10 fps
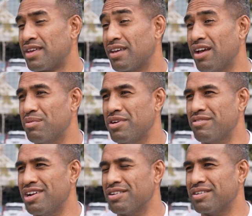Yeah, it'll be a
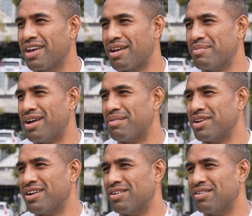really good game.
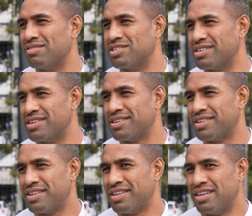Obviously,
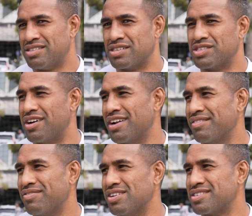it's exciting,
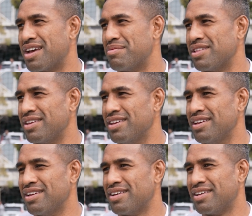first game of the
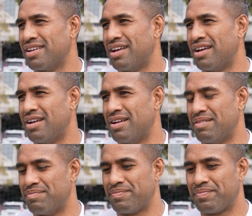year.
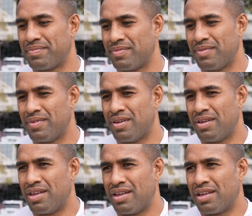I'm
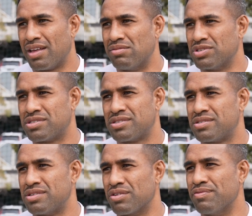
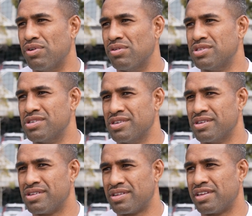just looking forward to
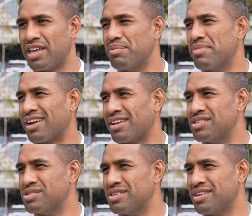getting back
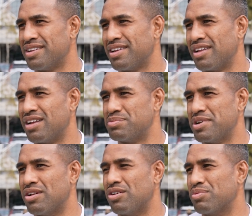into it. You know, it's
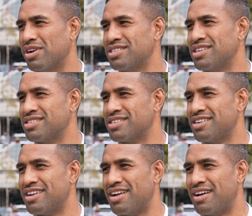been a long
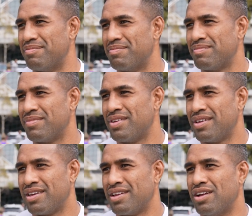pre-season, and
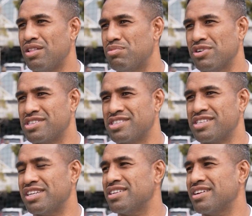the boys are
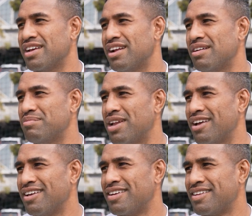just itching to get out and play.